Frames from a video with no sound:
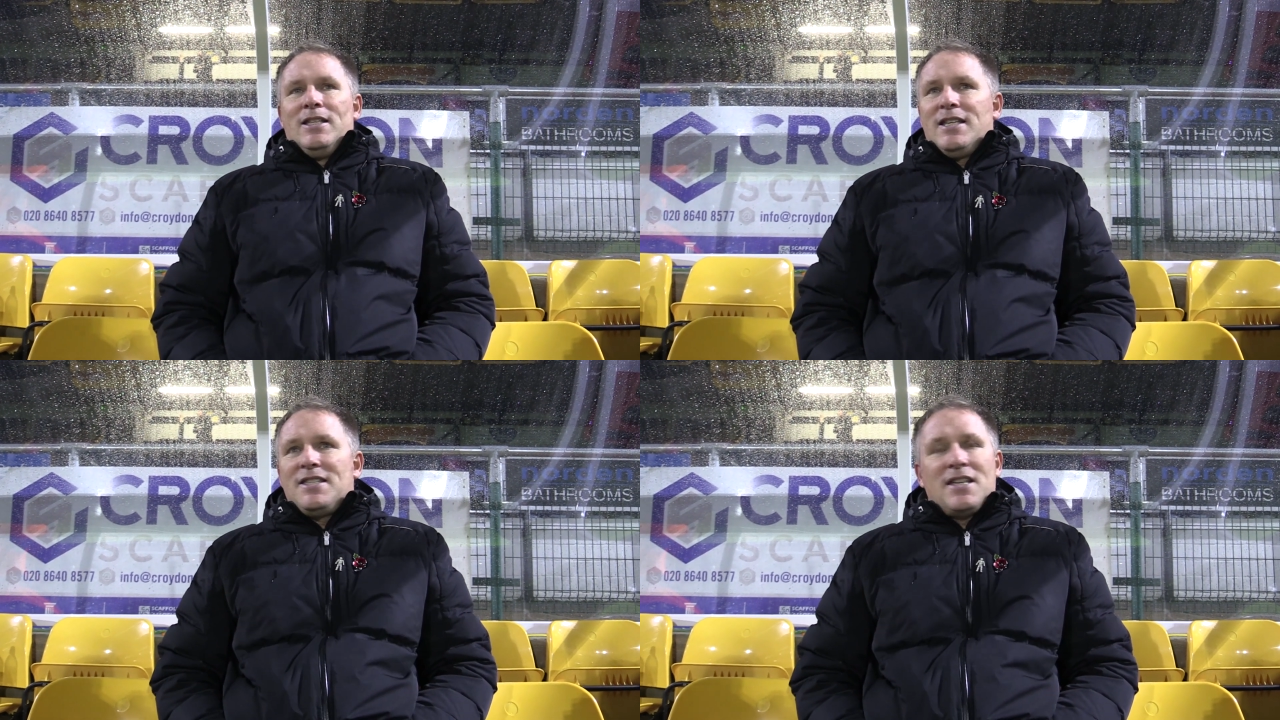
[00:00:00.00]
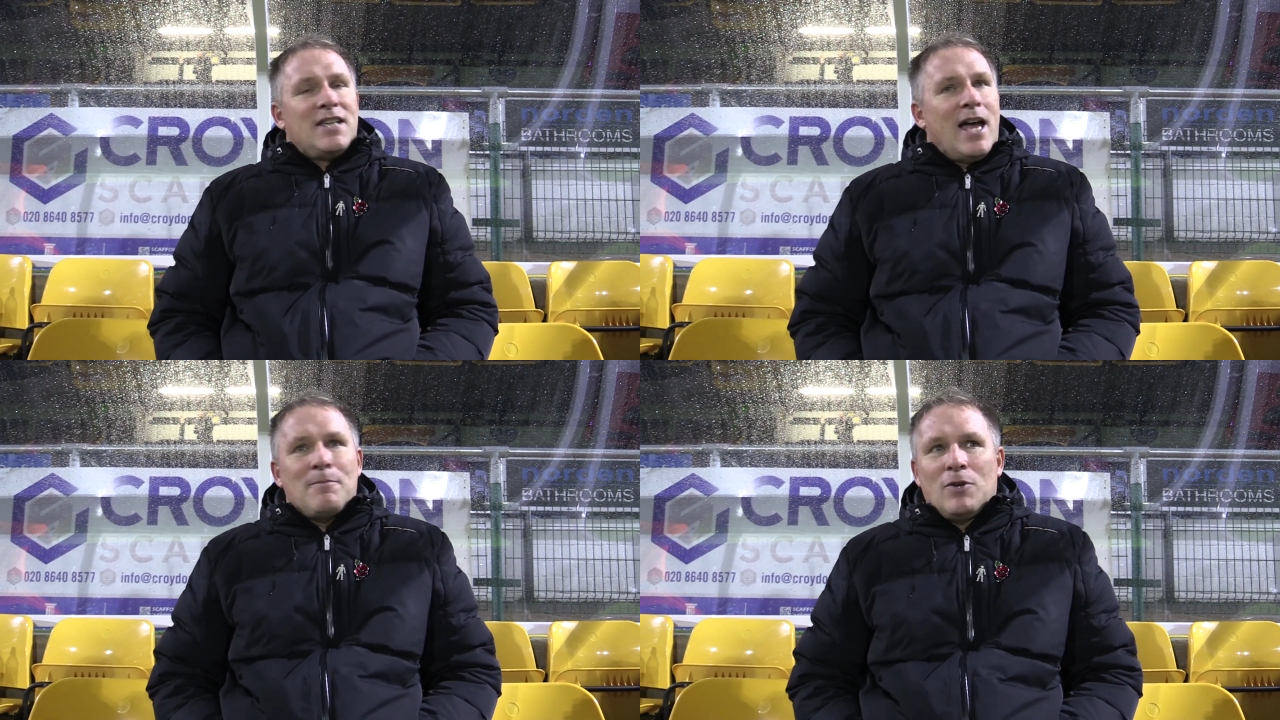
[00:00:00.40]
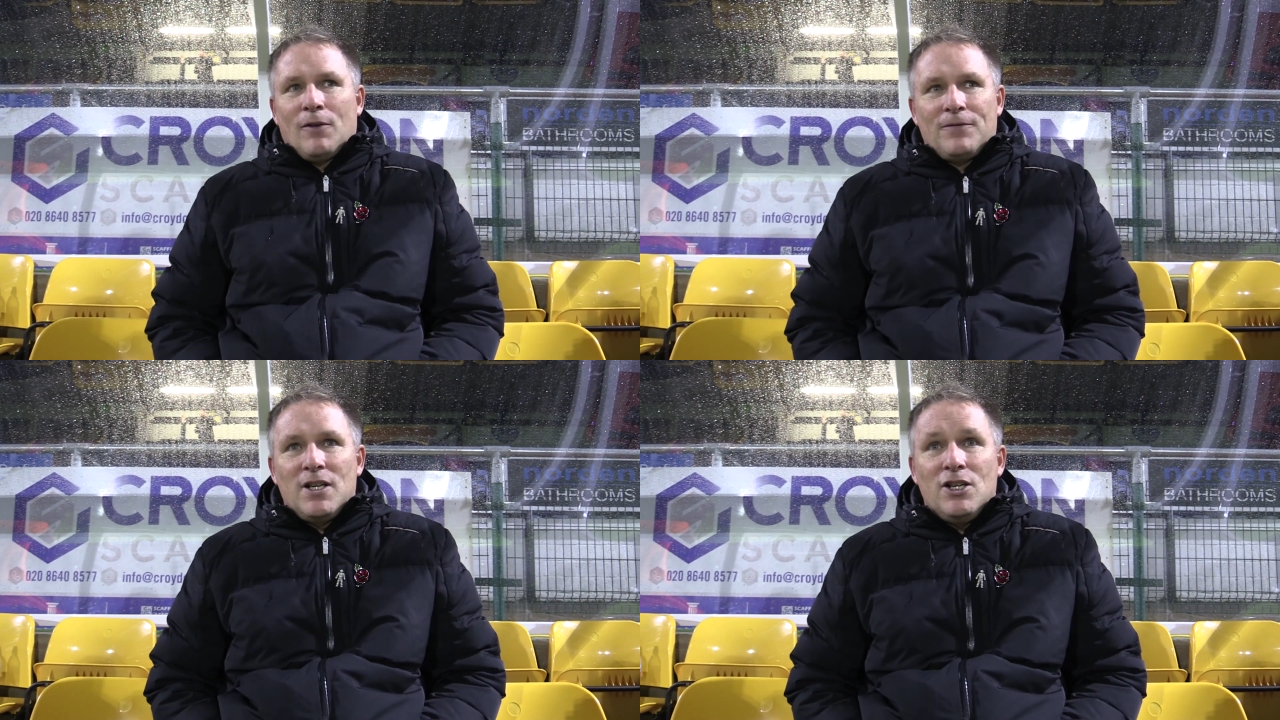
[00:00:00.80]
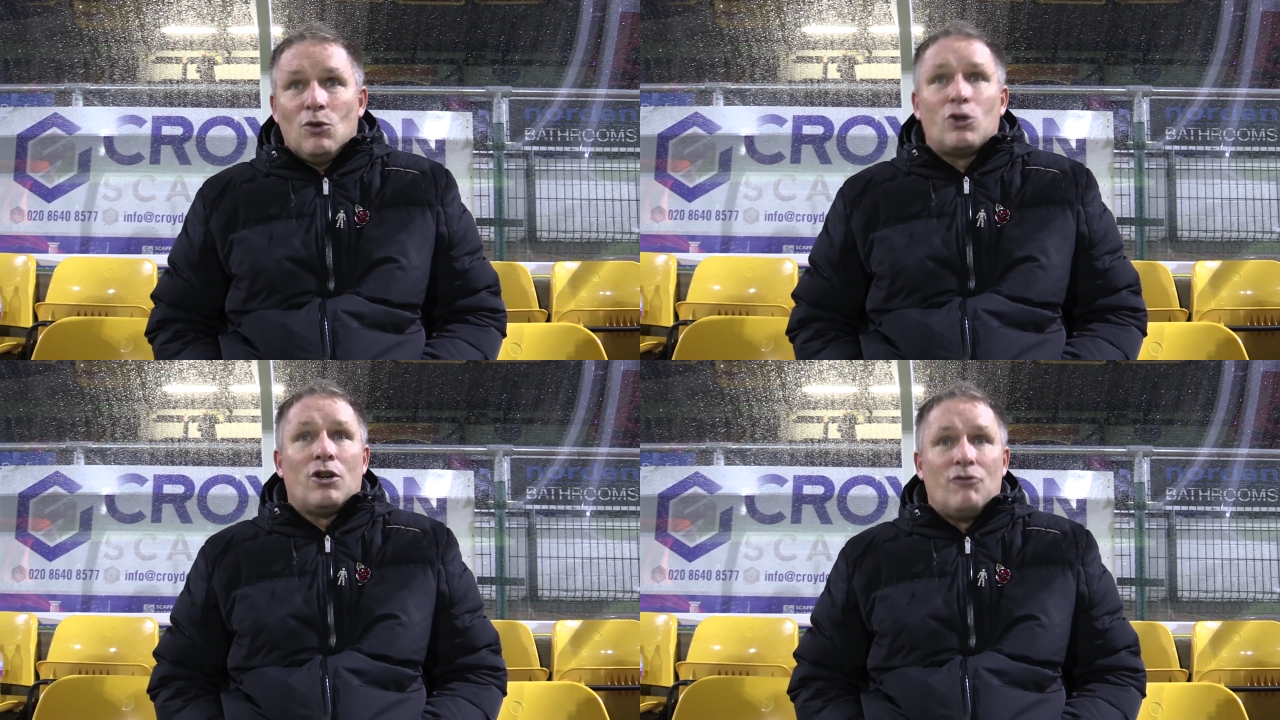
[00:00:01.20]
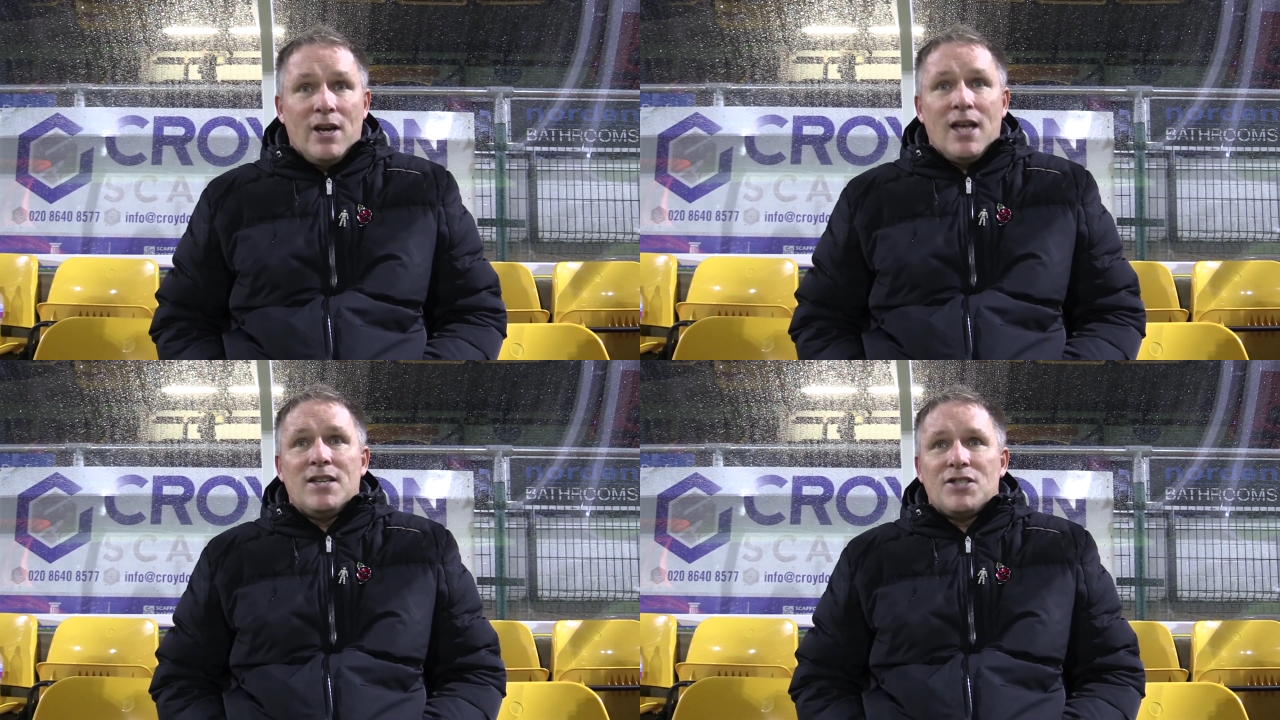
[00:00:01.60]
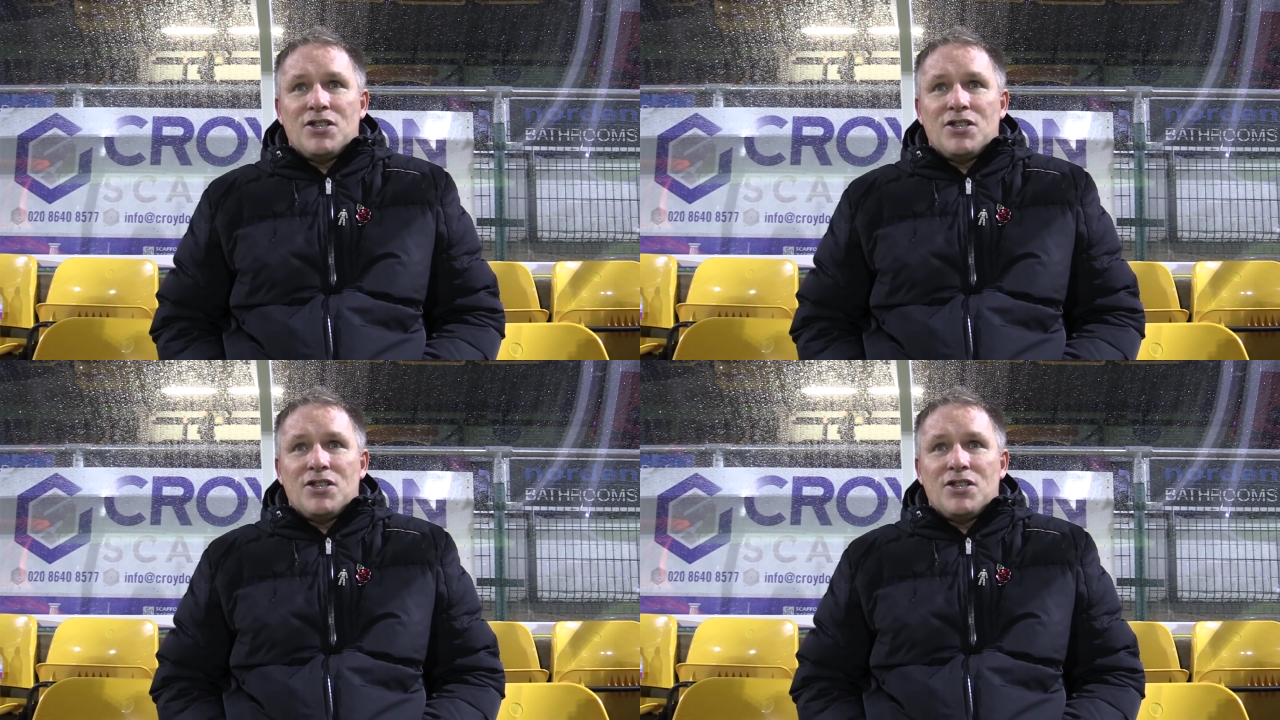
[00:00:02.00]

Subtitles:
this doesn't happen often in your careers,